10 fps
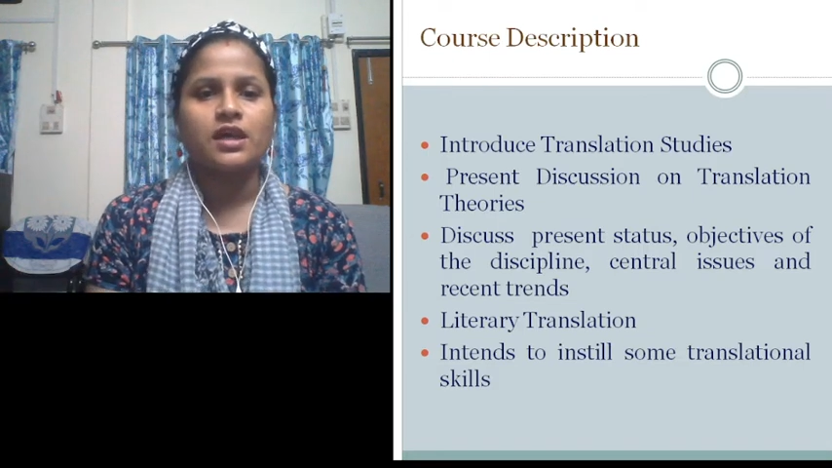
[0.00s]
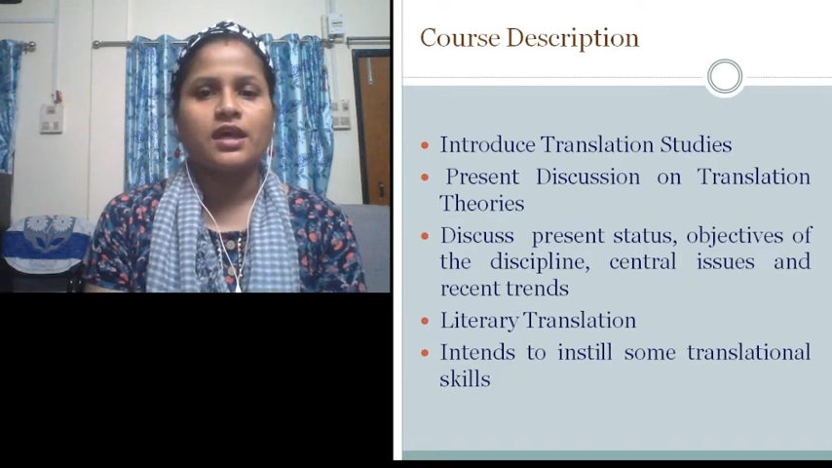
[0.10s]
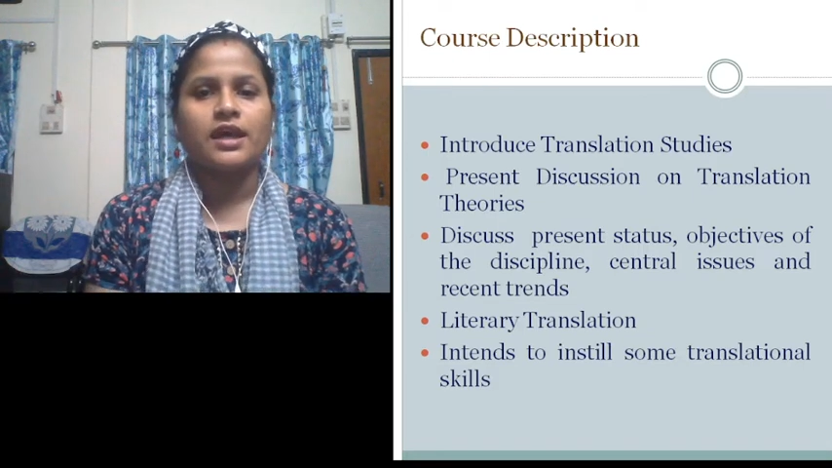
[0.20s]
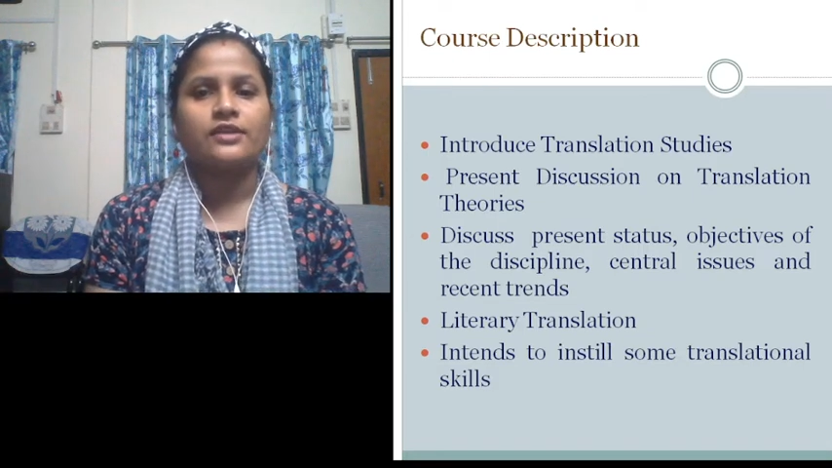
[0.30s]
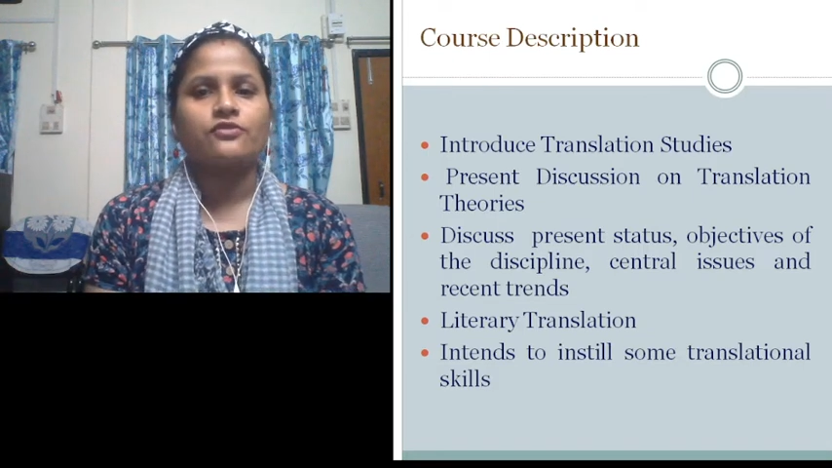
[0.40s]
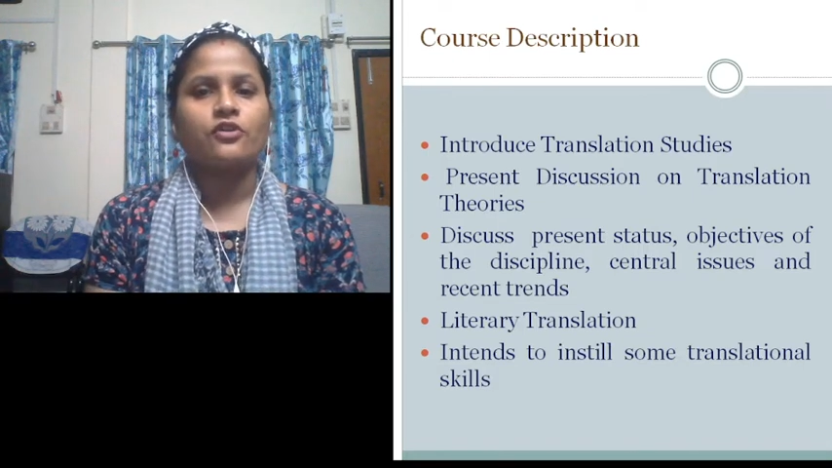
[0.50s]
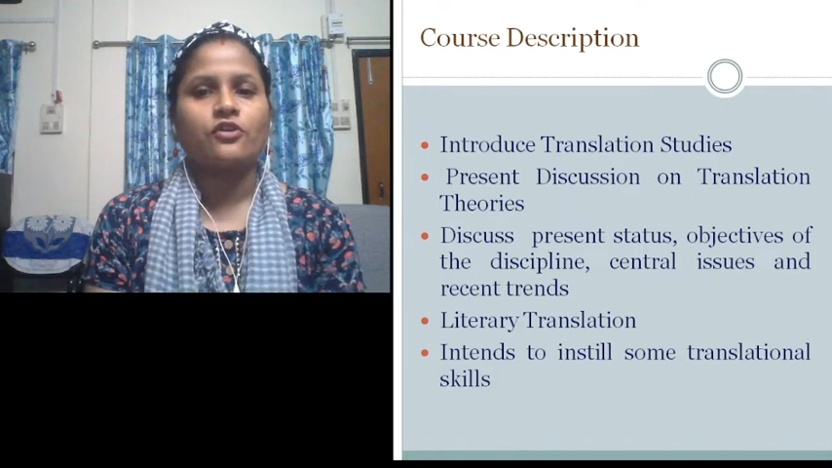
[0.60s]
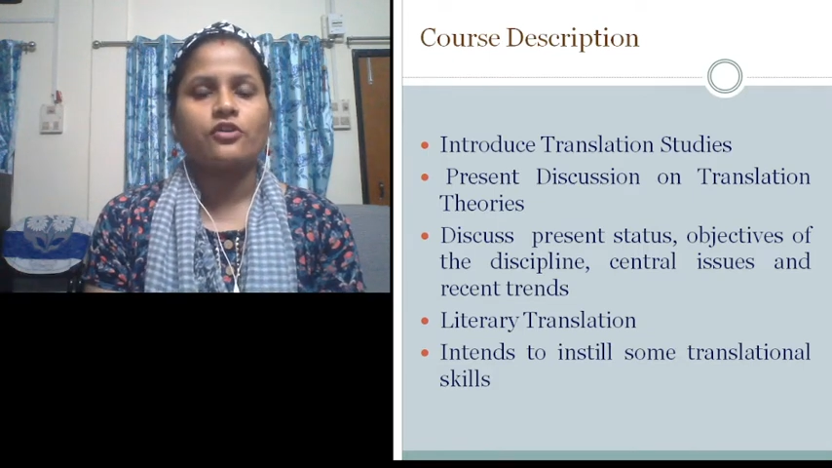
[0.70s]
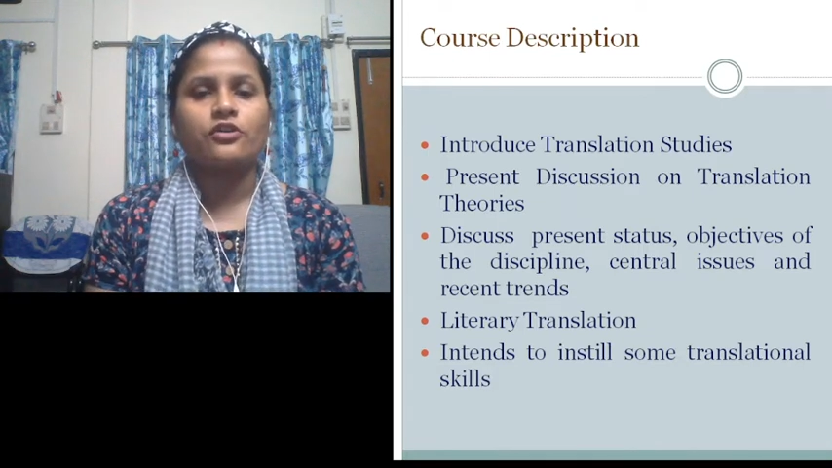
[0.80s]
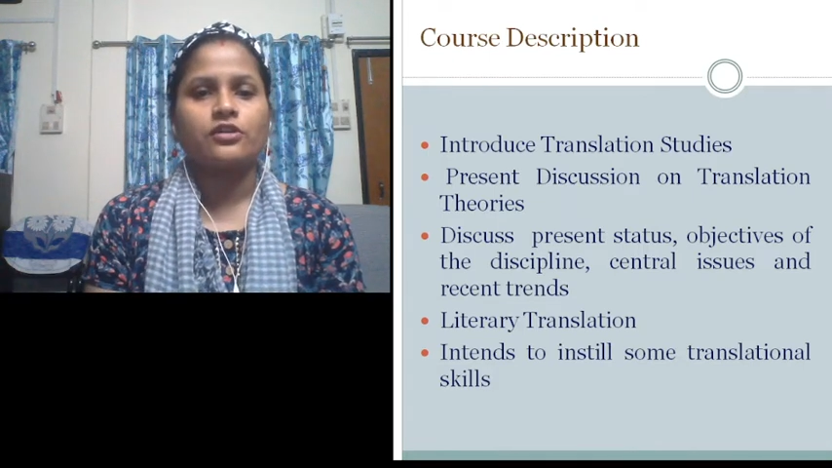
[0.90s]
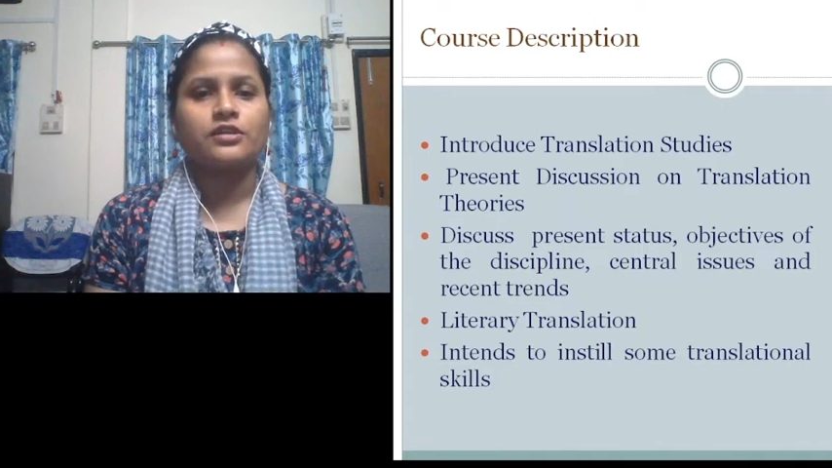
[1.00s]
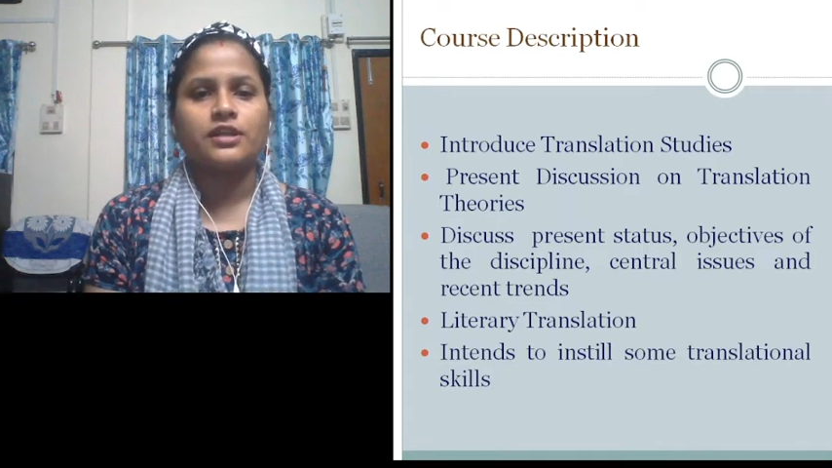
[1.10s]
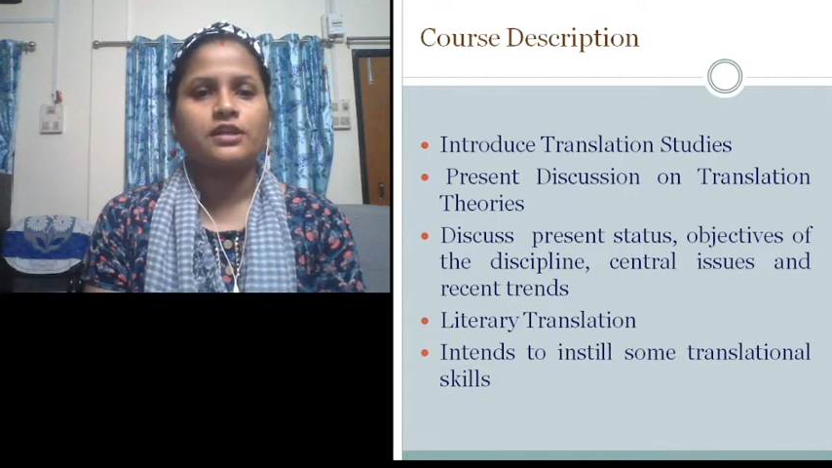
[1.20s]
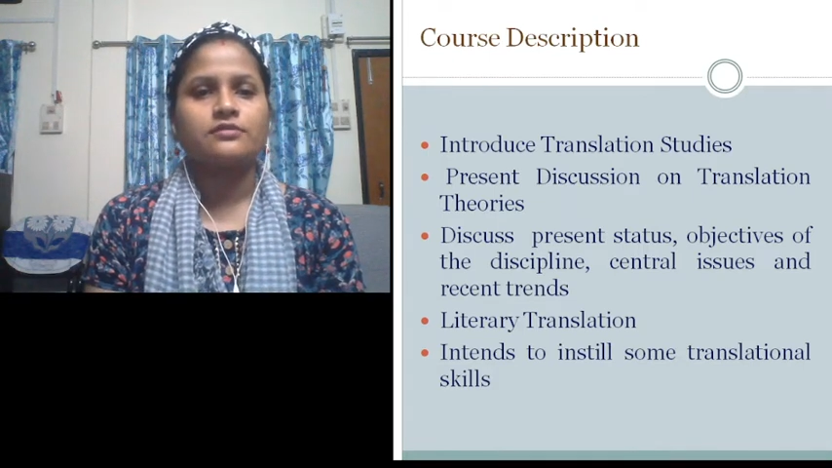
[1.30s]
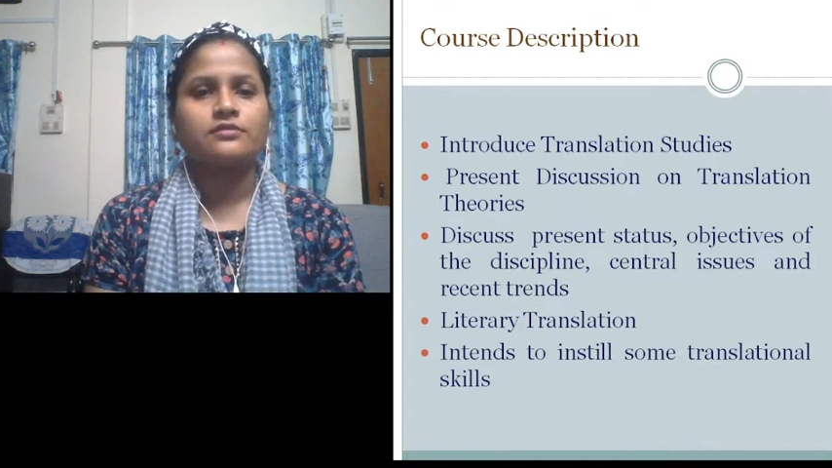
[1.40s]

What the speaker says: and for their